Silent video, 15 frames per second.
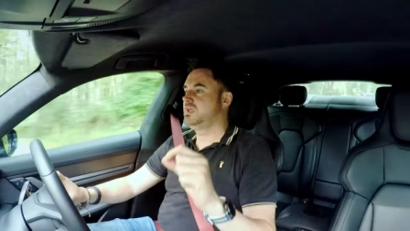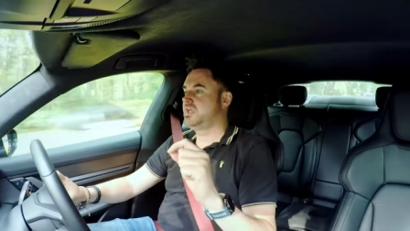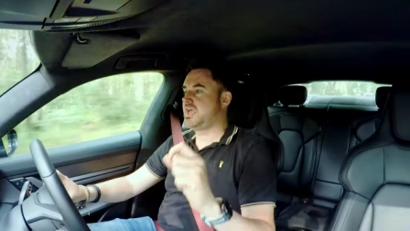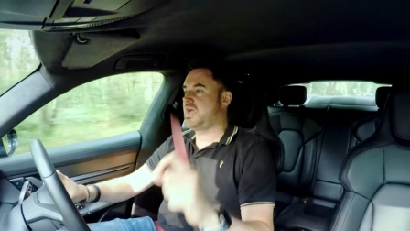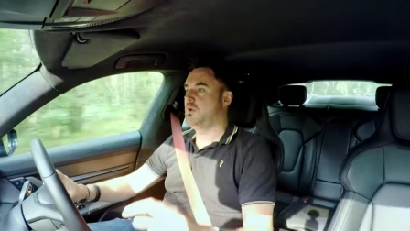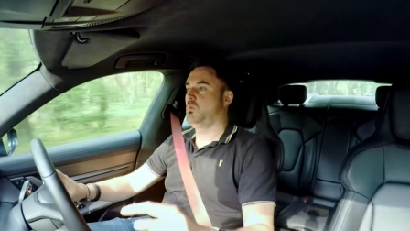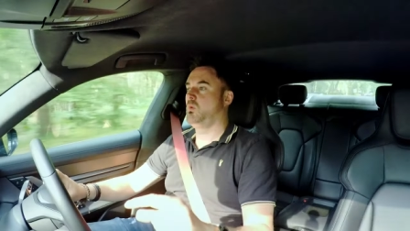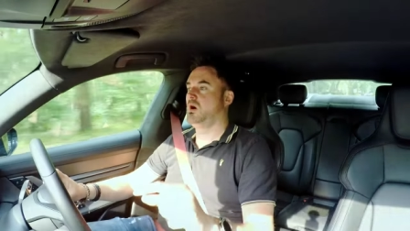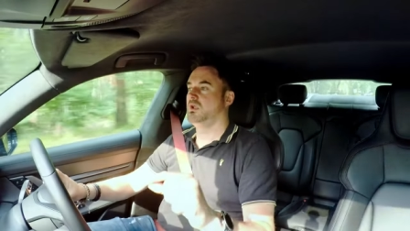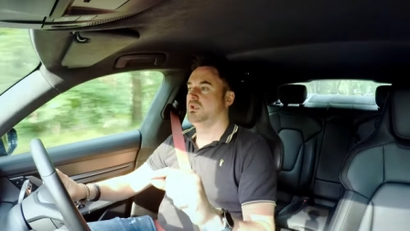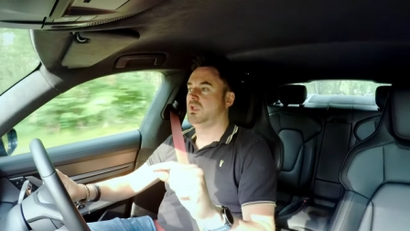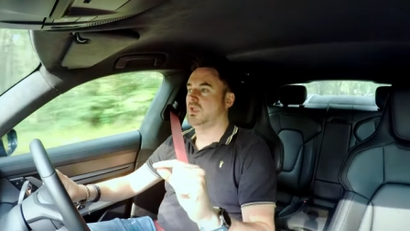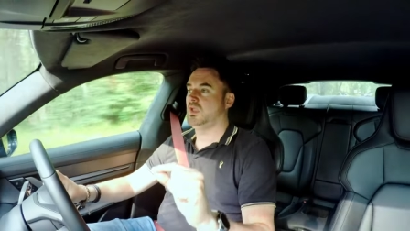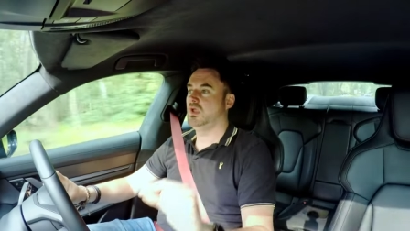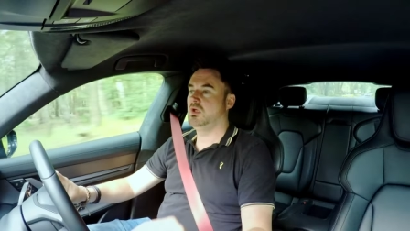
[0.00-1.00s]
get
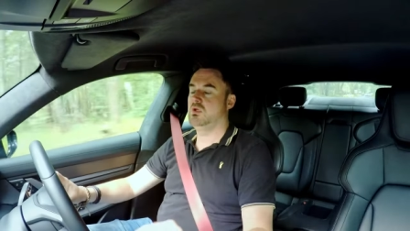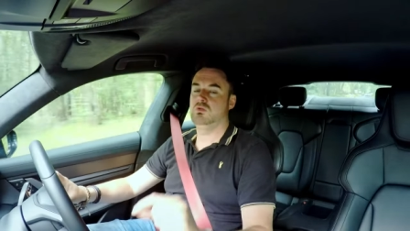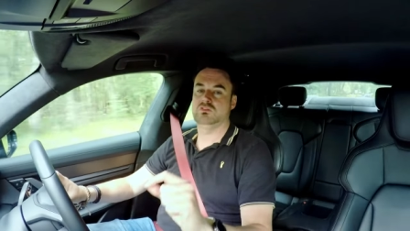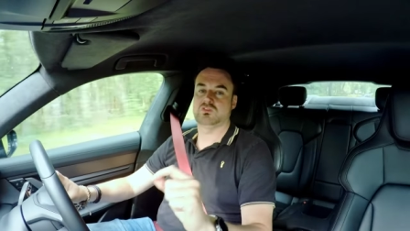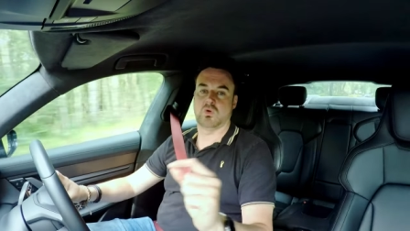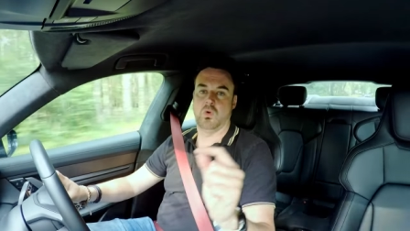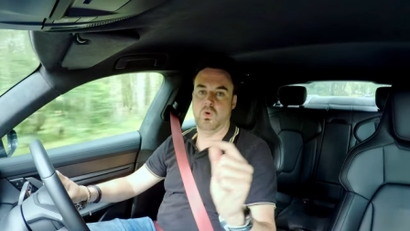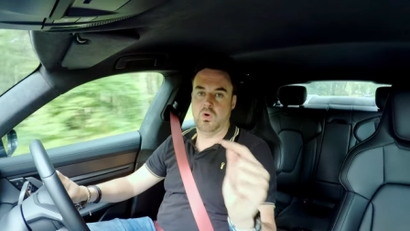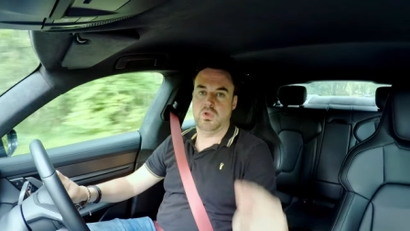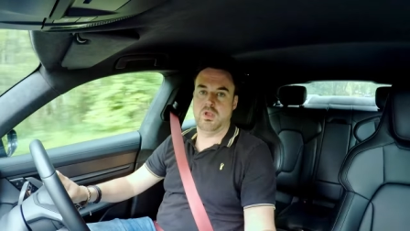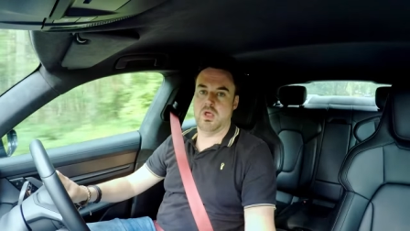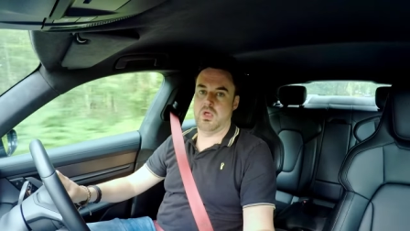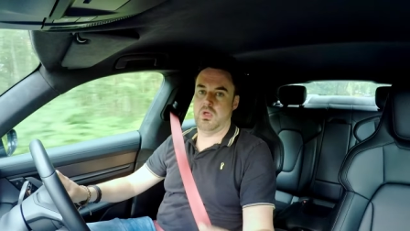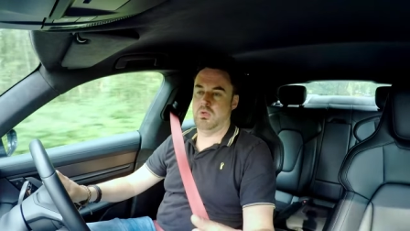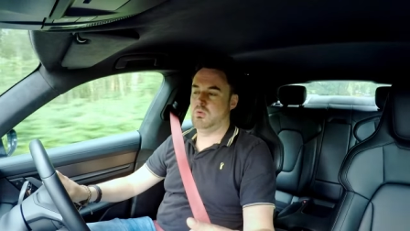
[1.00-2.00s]
one used or
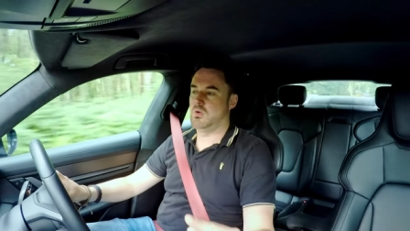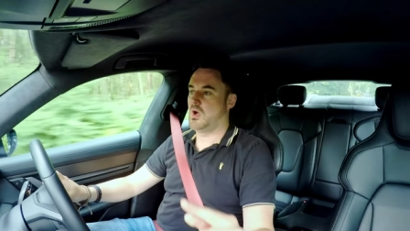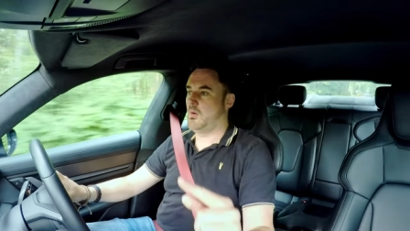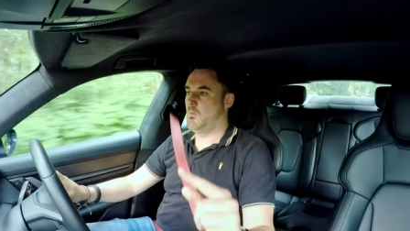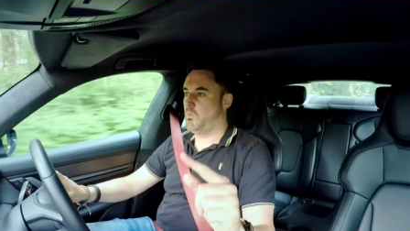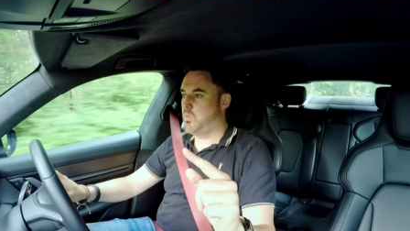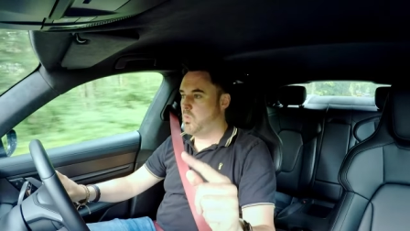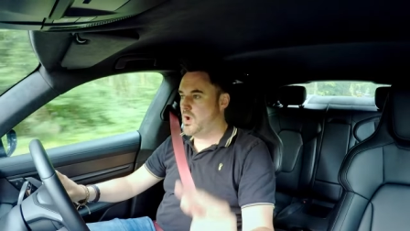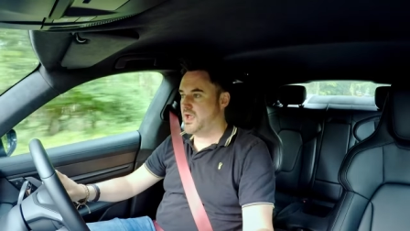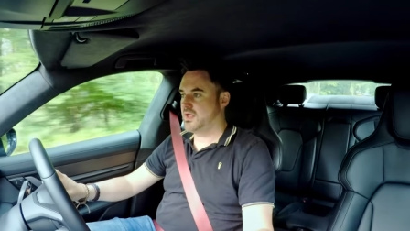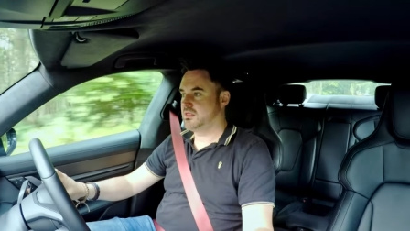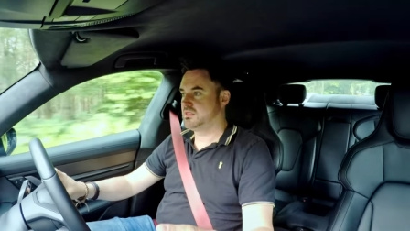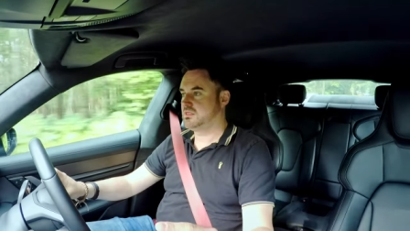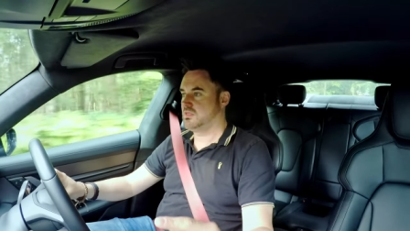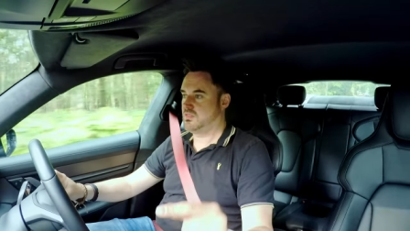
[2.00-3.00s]
new
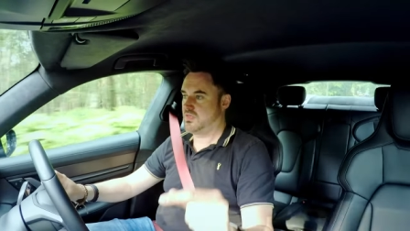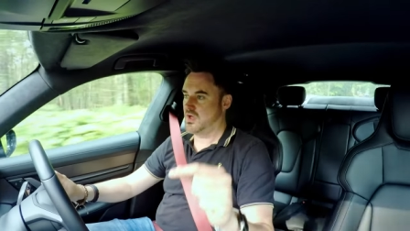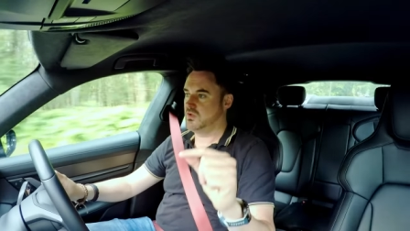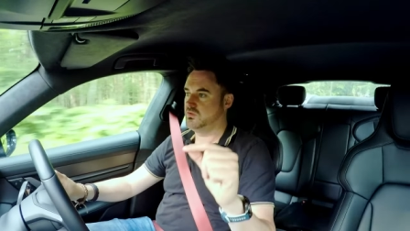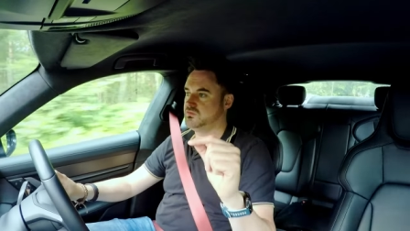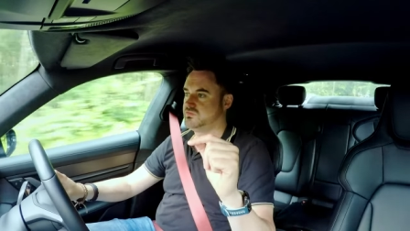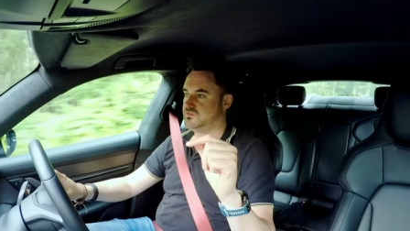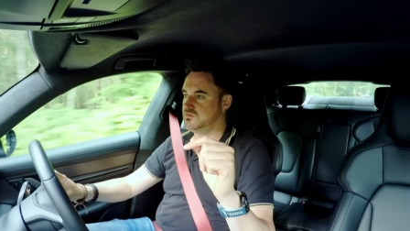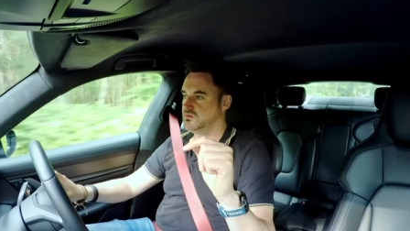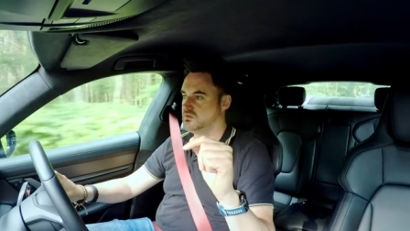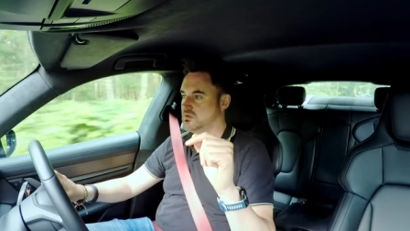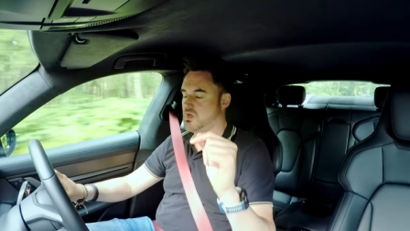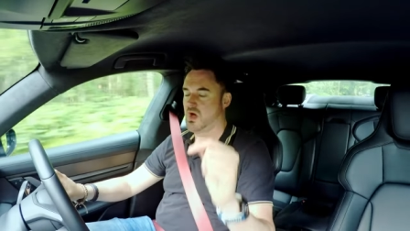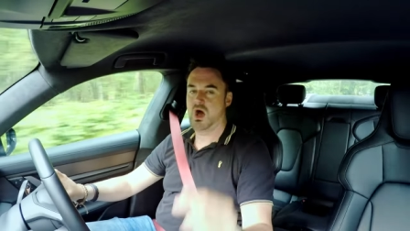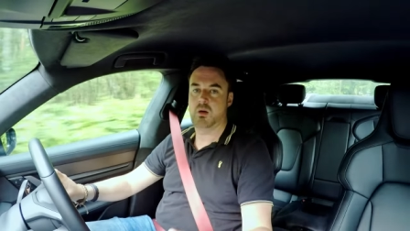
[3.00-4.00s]
with those
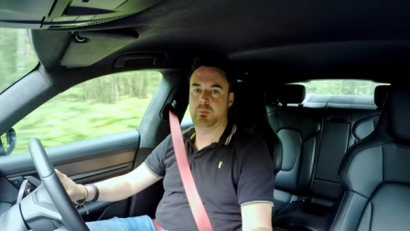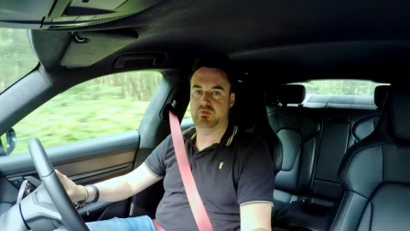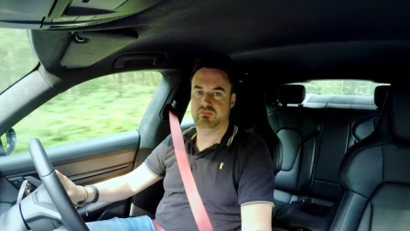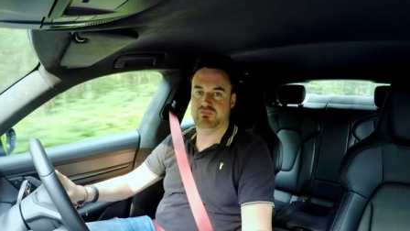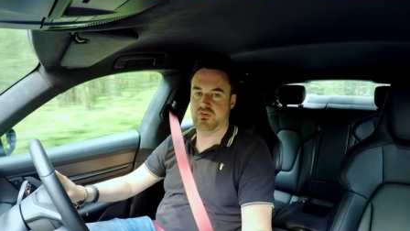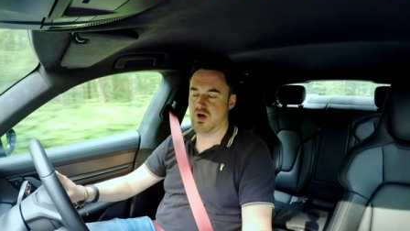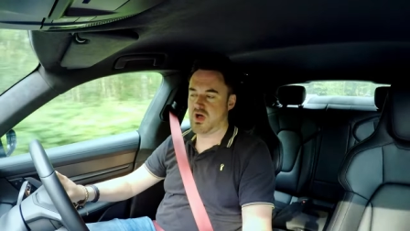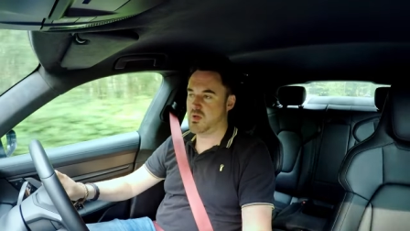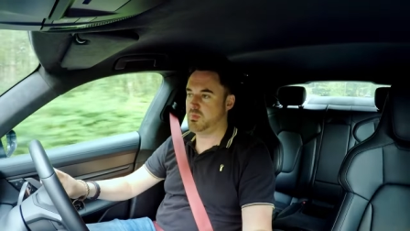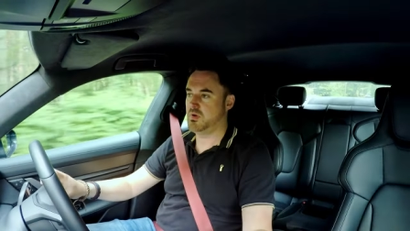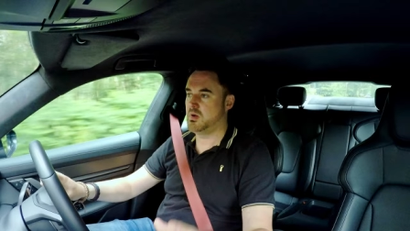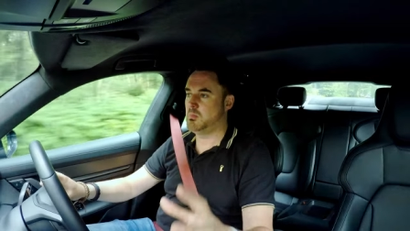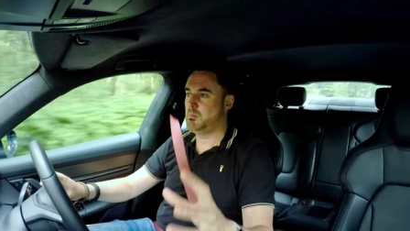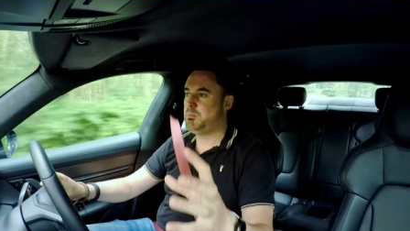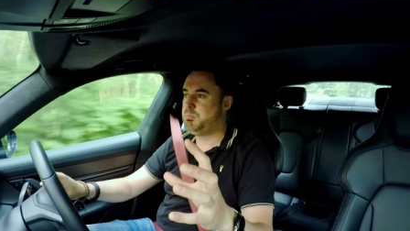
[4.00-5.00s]
carbon
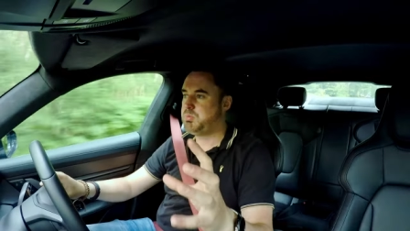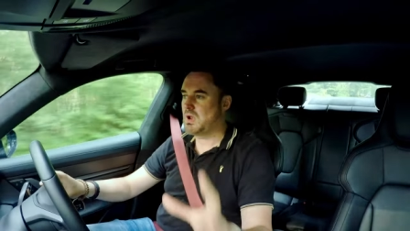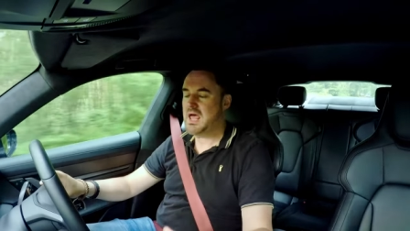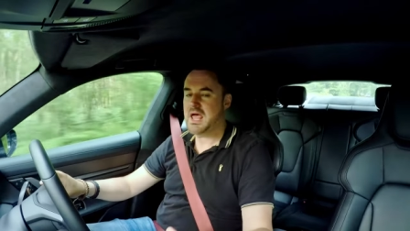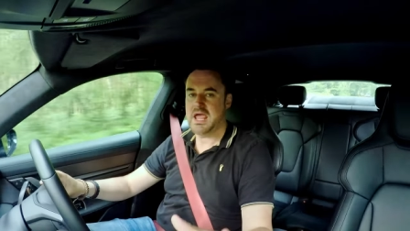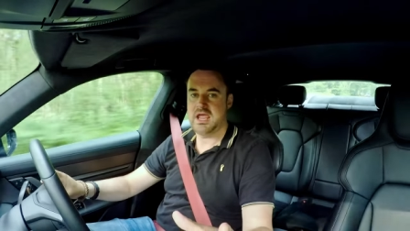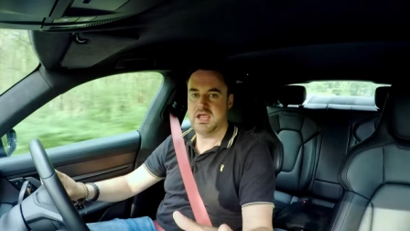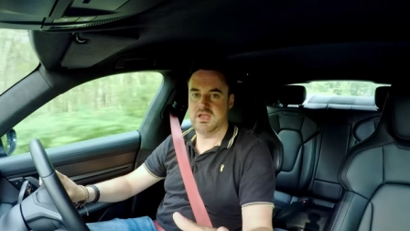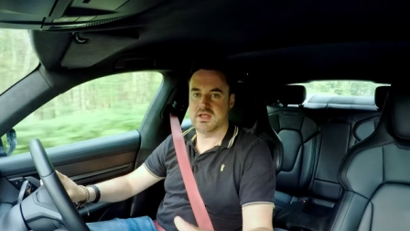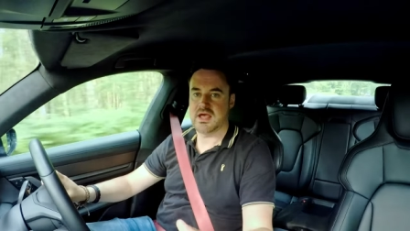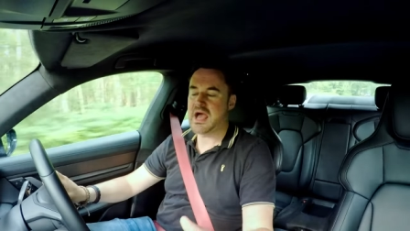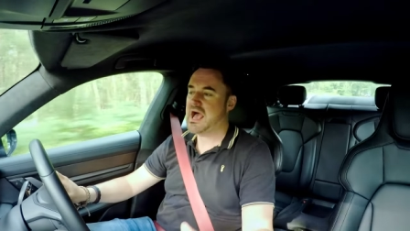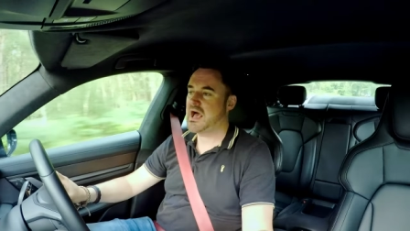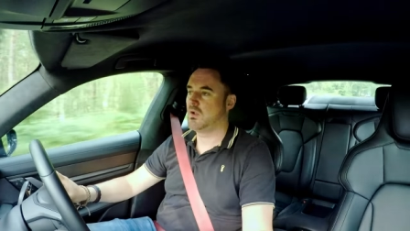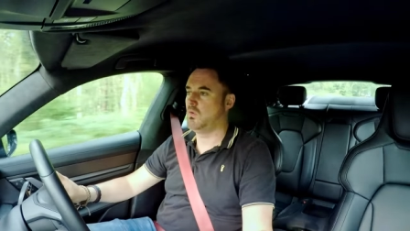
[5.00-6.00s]
fiber blade
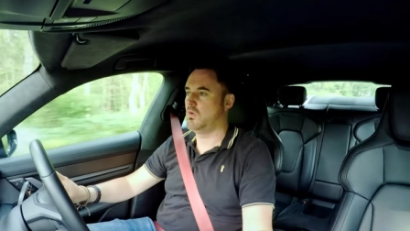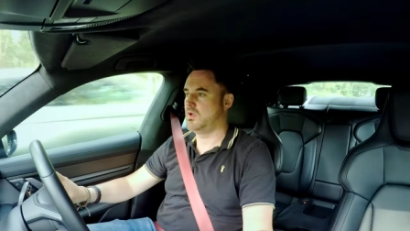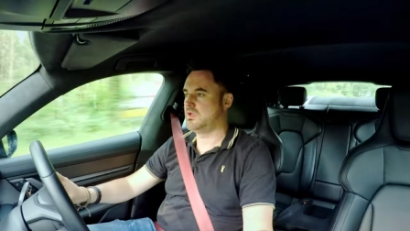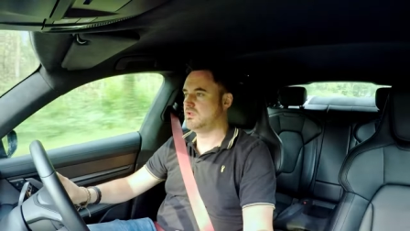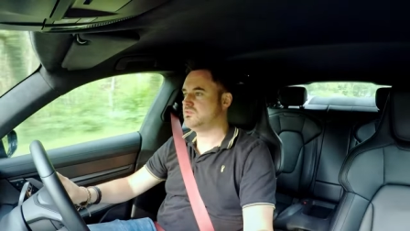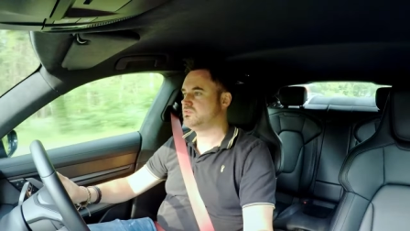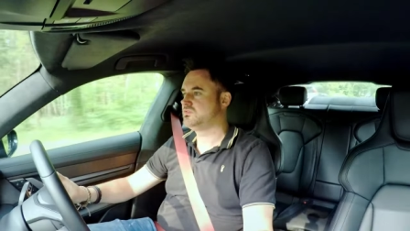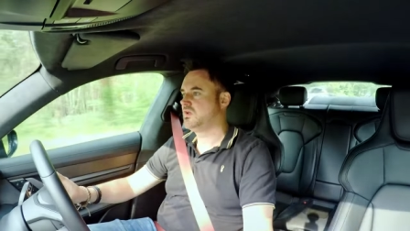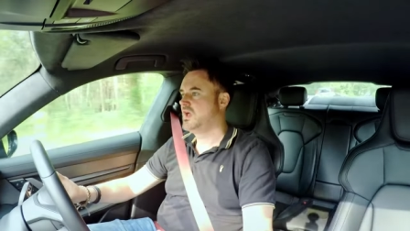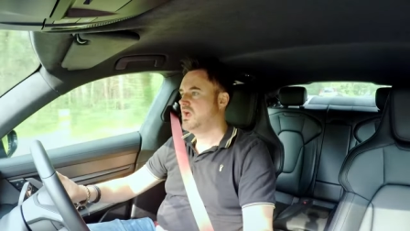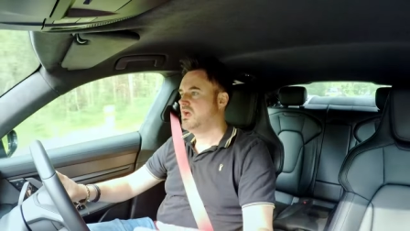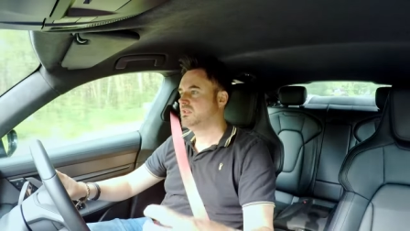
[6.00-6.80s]
alloys,